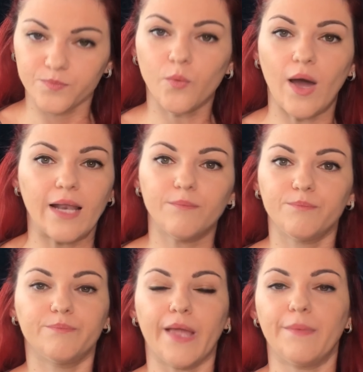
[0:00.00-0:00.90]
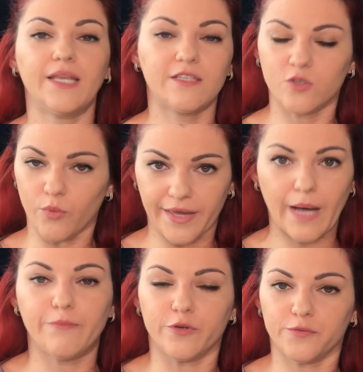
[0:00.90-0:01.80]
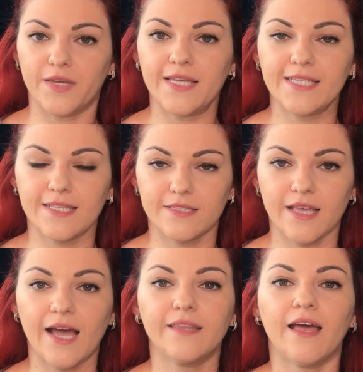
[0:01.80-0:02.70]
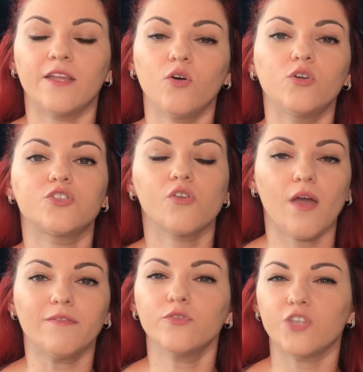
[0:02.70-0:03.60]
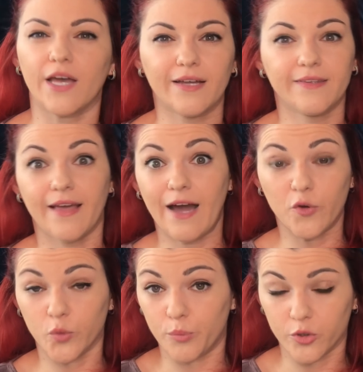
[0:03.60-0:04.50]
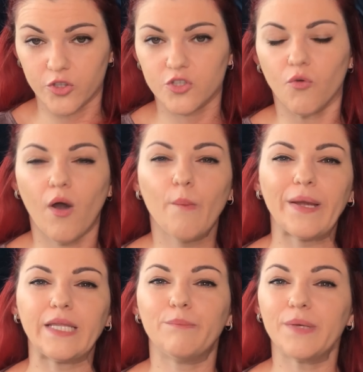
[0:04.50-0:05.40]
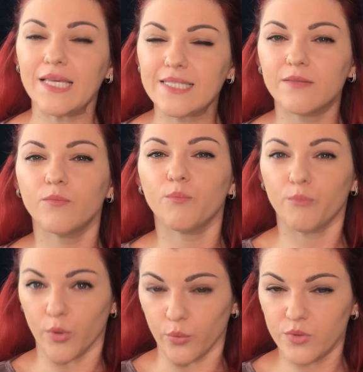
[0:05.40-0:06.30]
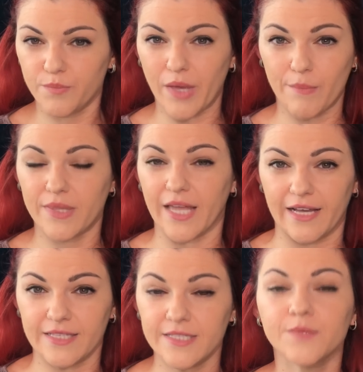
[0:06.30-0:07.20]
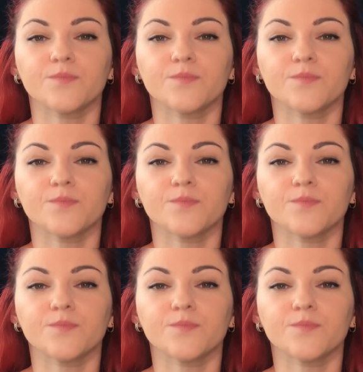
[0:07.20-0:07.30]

Well, baby needs to wake up for feeds, as I said, and also you have to check the output. So how many pees and poos baby does.